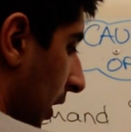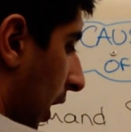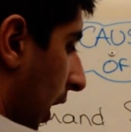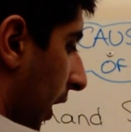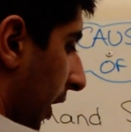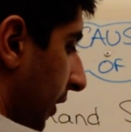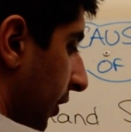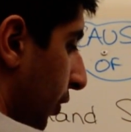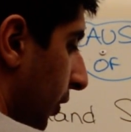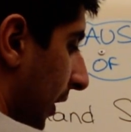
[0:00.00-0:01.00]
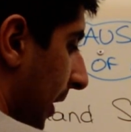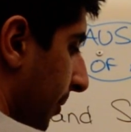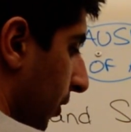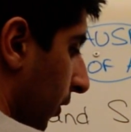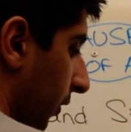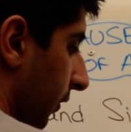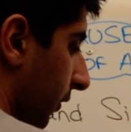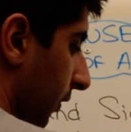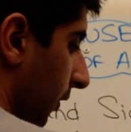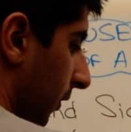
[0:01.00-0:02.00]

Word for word: high unit labour costs.